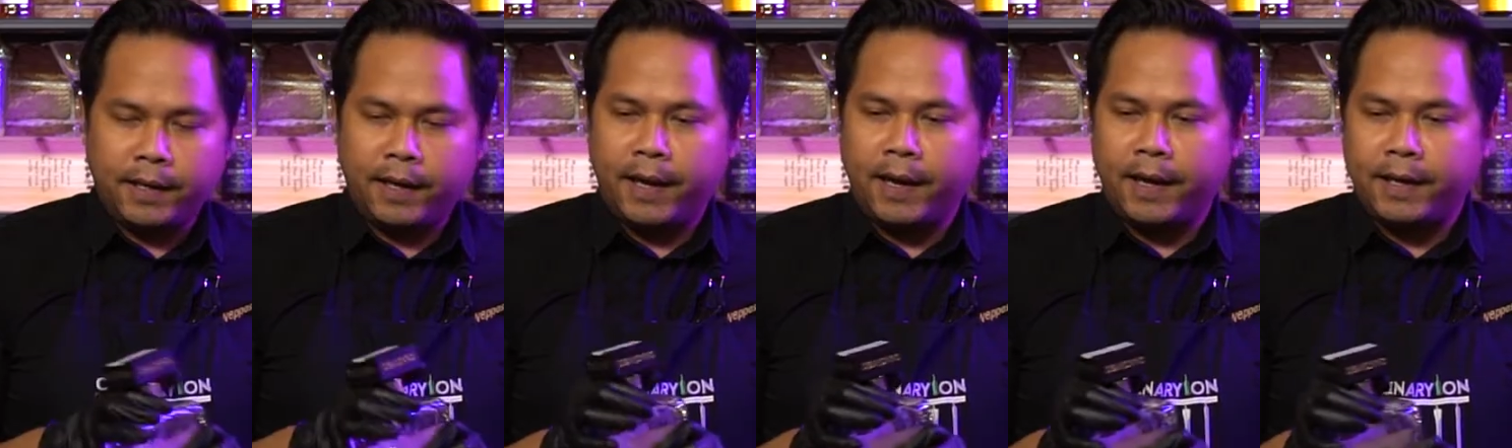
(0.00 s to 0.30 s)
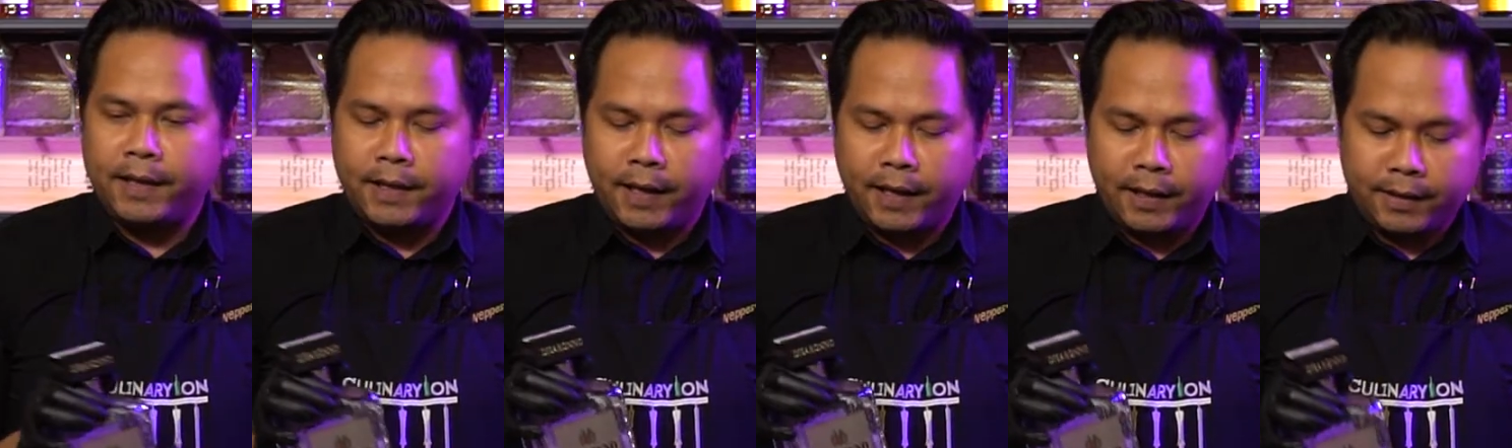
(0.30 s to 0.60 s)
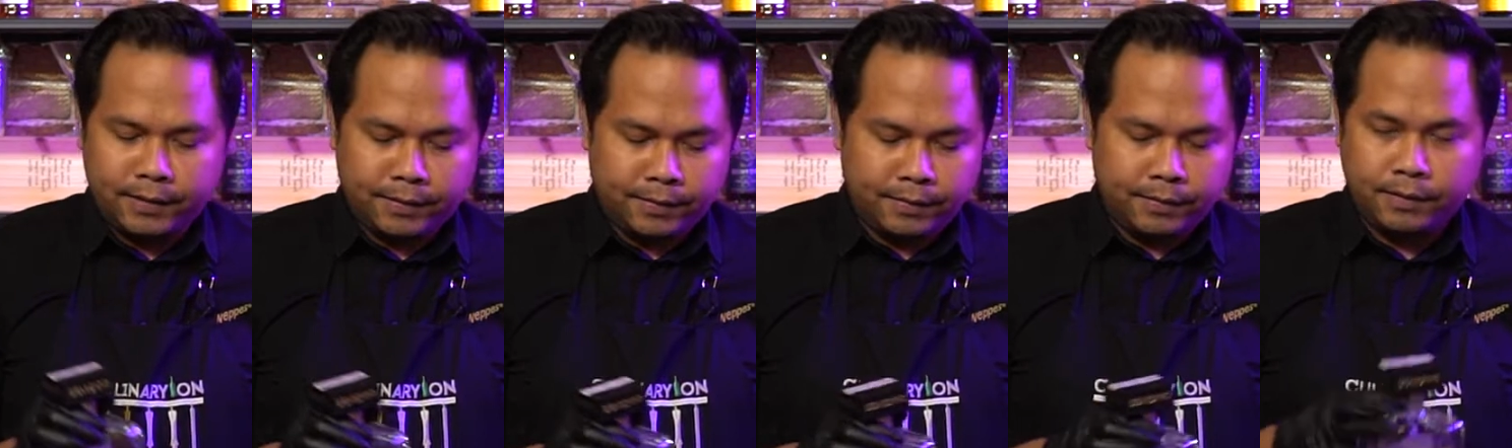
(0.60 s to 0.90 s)
and
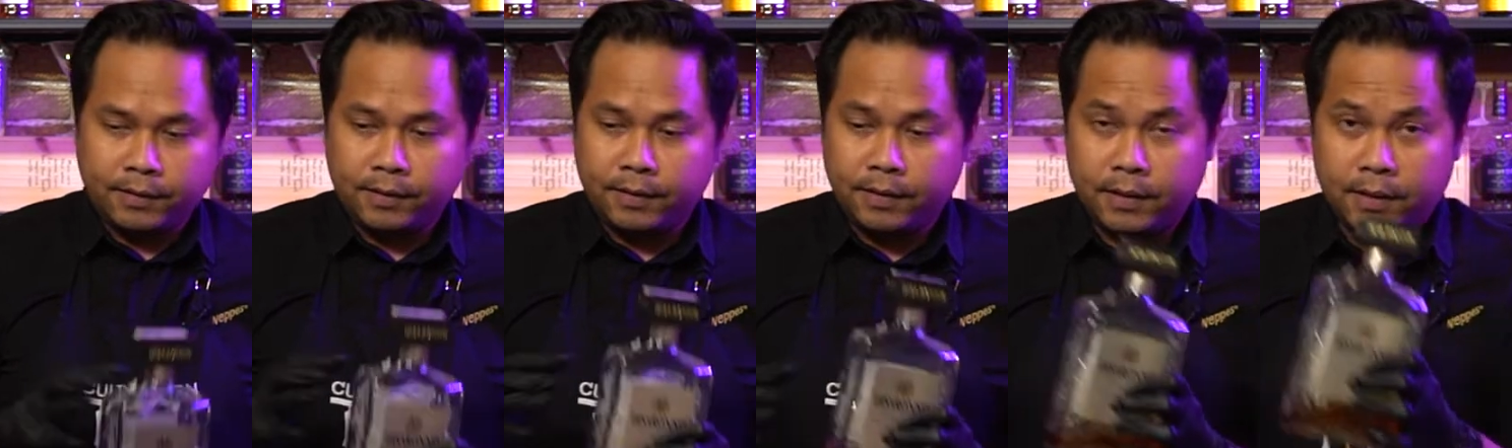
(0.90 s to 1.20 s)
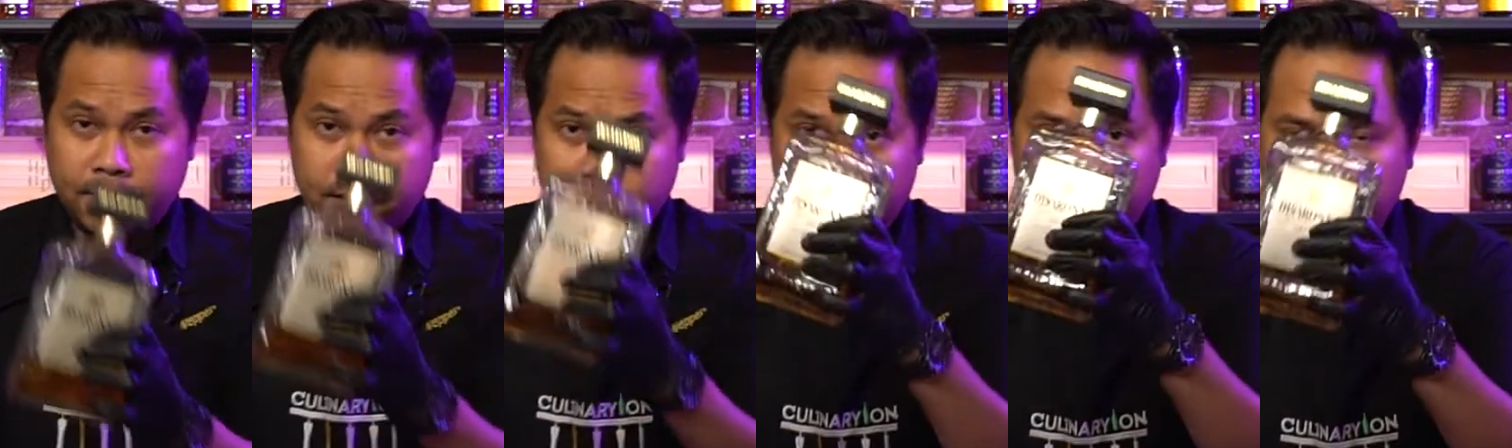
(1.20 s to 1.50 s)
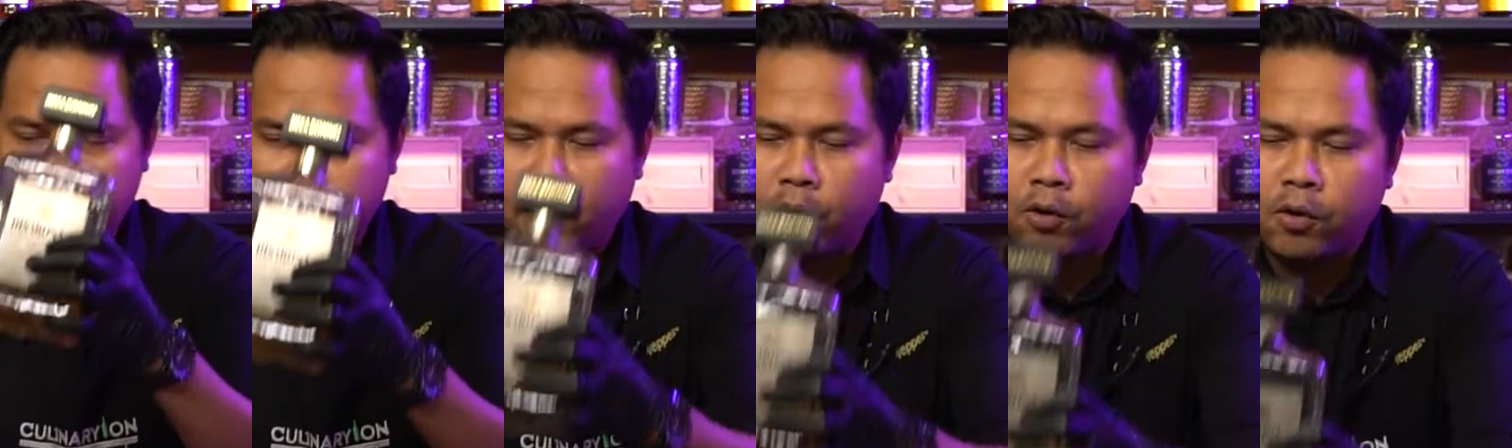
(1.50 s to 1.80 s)
then
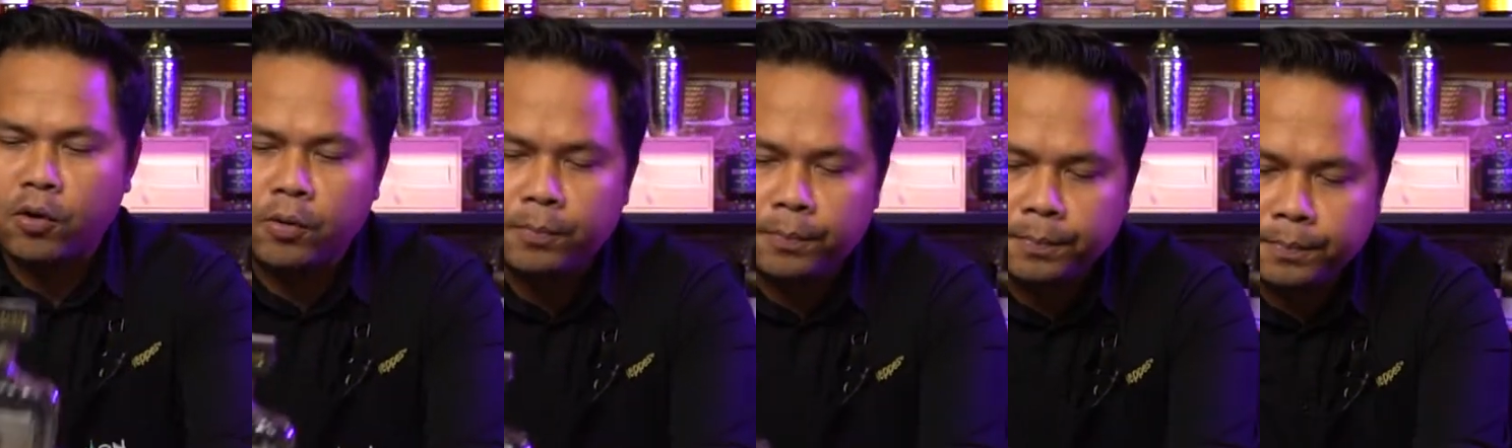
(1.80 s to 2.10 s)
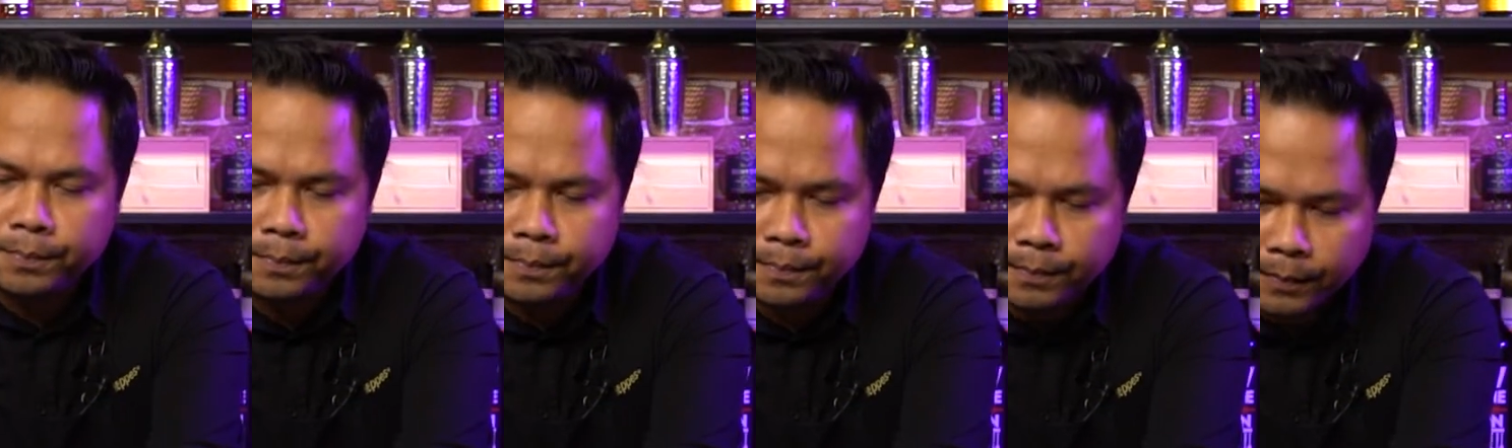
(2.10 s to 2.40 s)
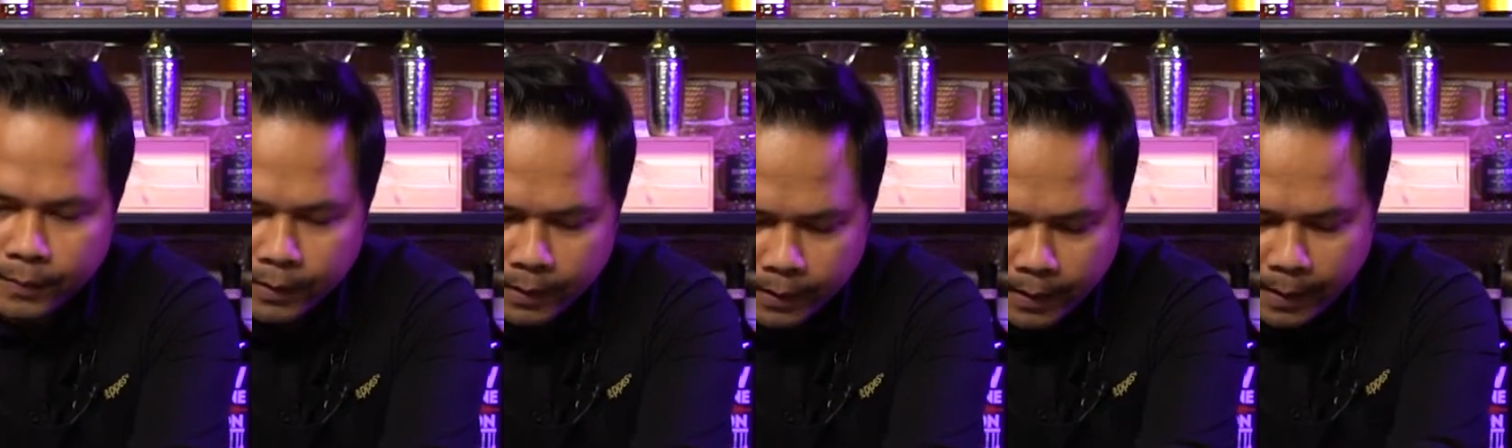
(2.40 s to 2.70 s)
this Sarono.
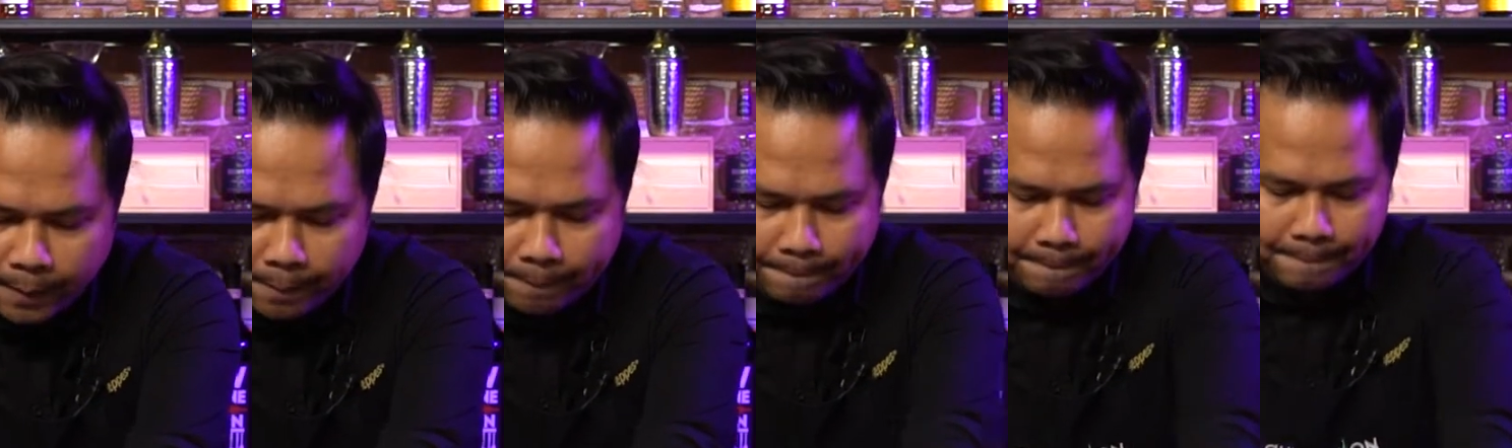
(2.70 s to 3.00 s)
Yep.